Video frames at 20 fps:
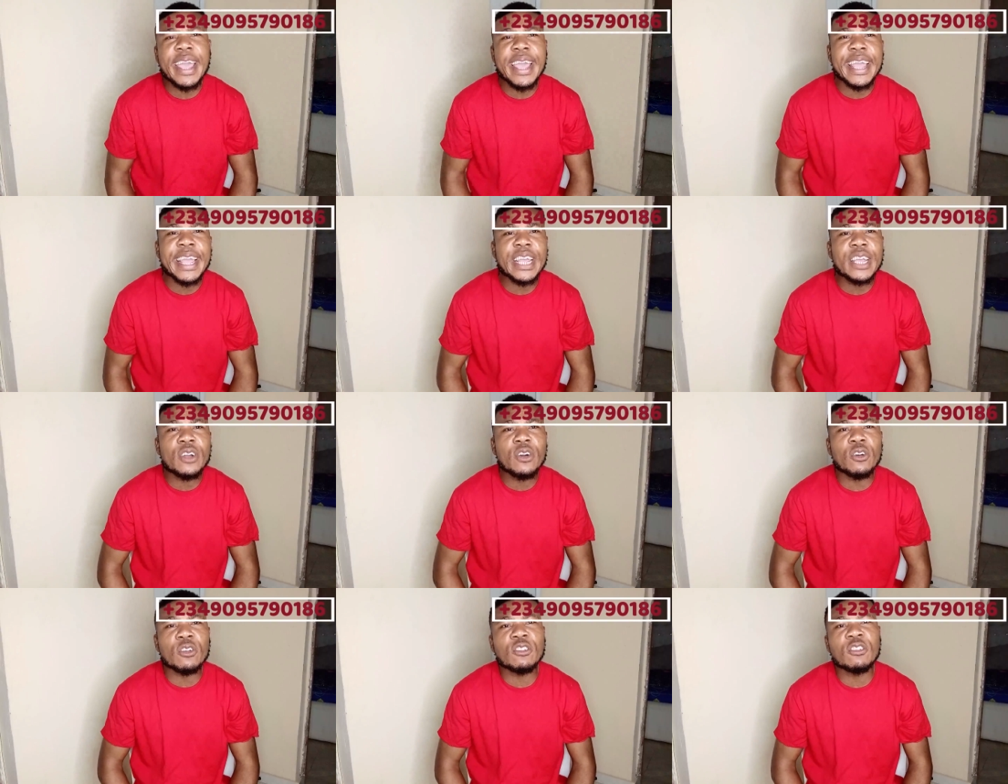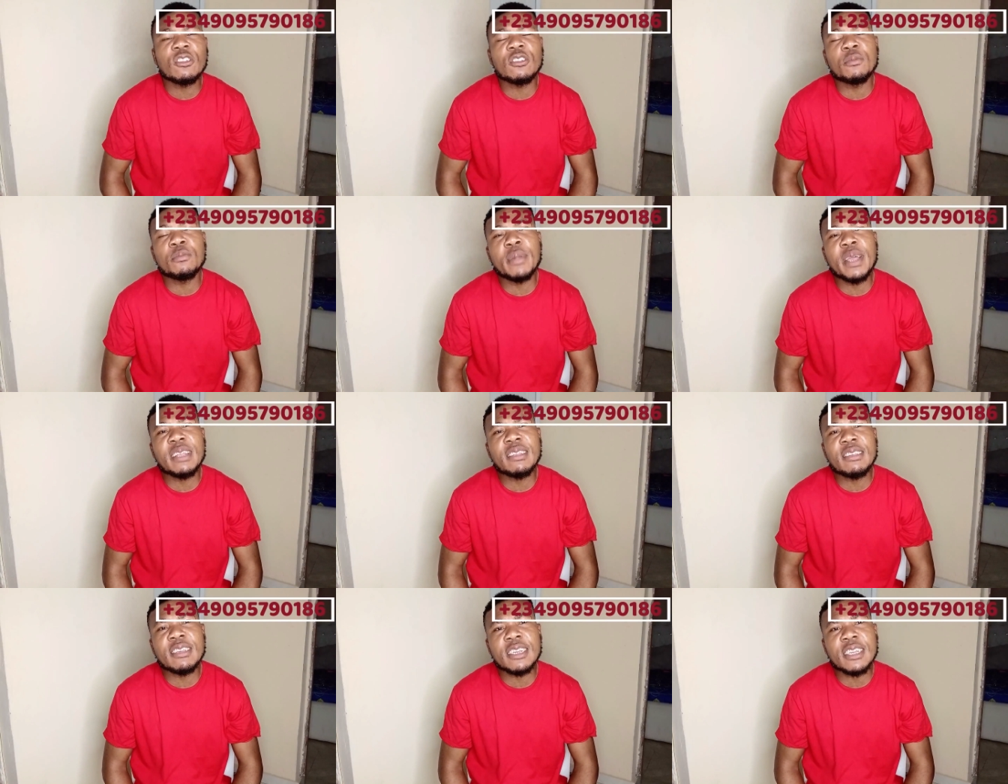a
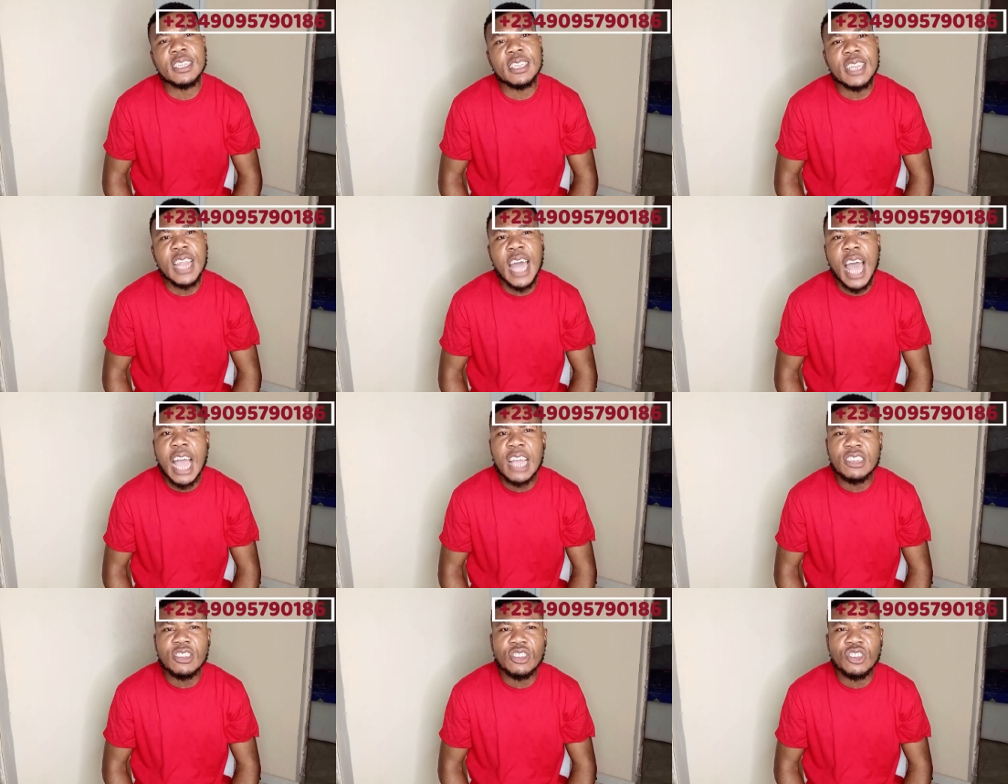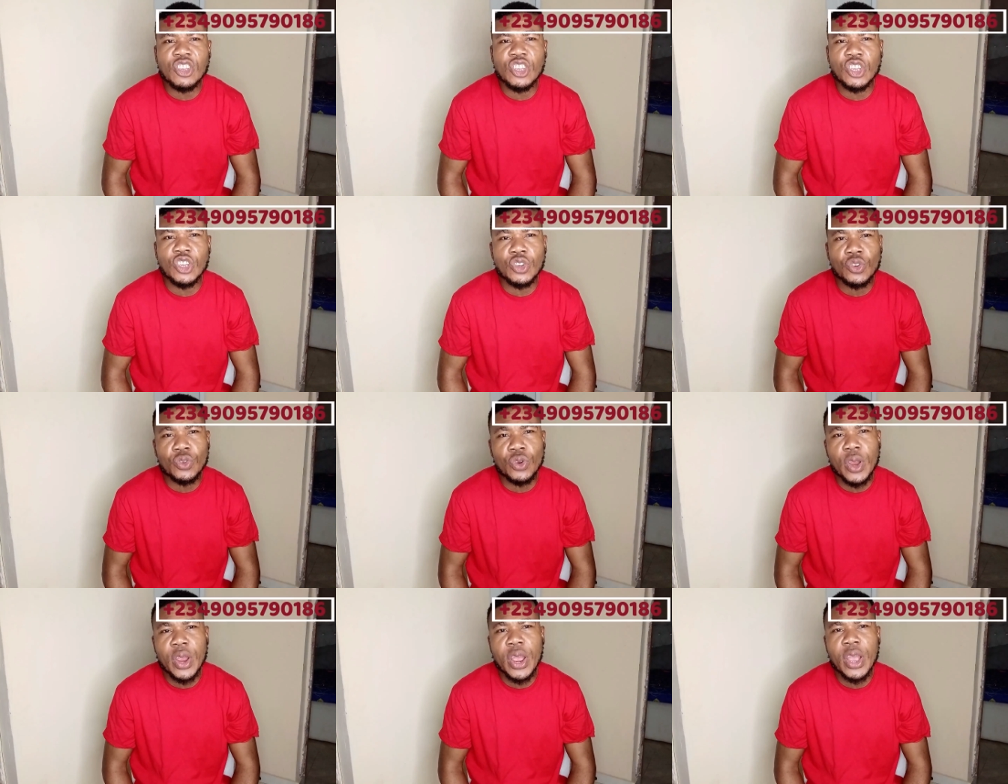cosmetic
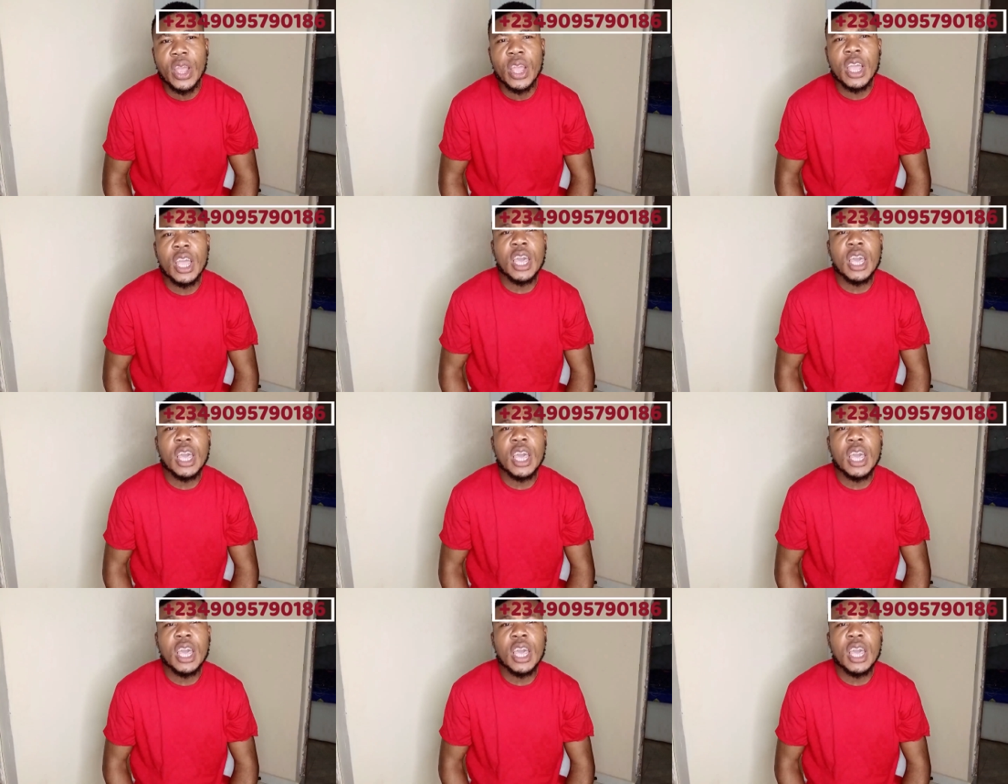Nigeria.